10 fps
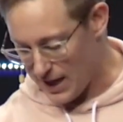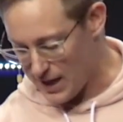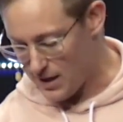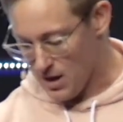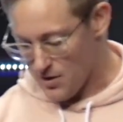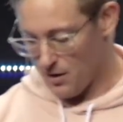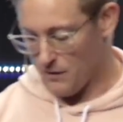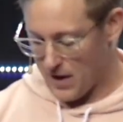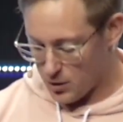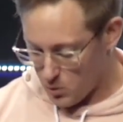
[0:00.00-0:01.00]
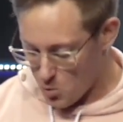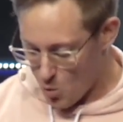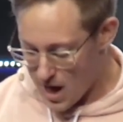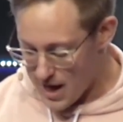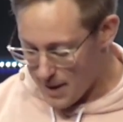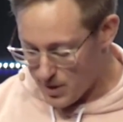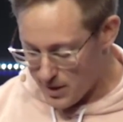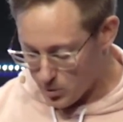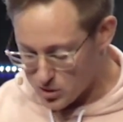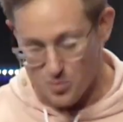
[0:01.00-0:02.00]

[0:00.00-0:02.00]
in their faith. We want people to